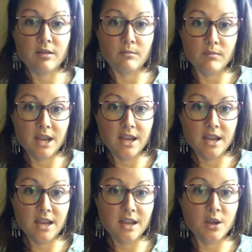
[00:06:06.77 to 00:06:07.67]

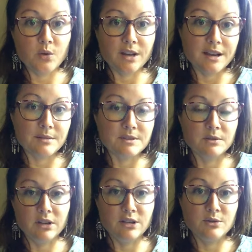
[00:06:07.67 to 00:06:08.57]
me, you can
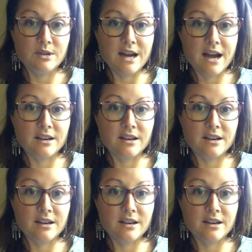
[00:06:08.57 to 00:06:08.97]
absolutely do that.